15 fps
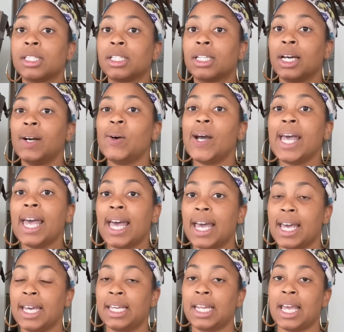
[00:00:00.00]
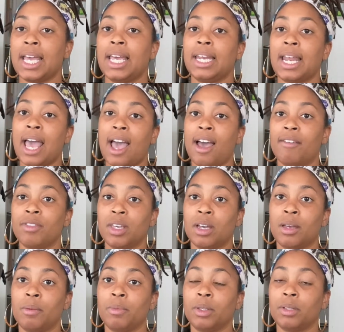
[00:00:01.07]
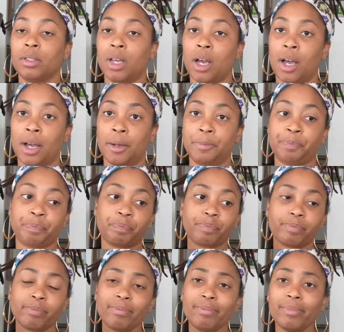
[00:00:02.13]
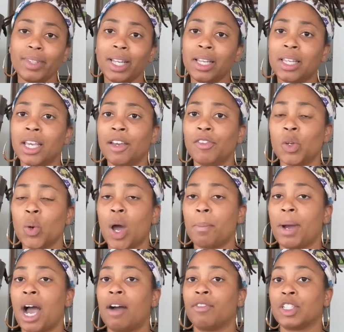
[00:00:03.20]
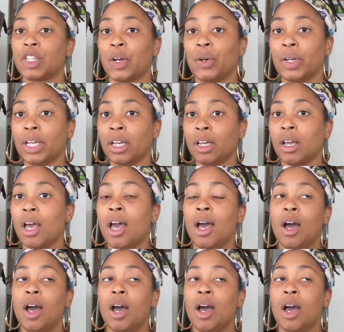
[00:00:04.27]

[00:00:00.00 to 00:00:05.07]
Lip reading: go ahead and have them give you a power of attorney.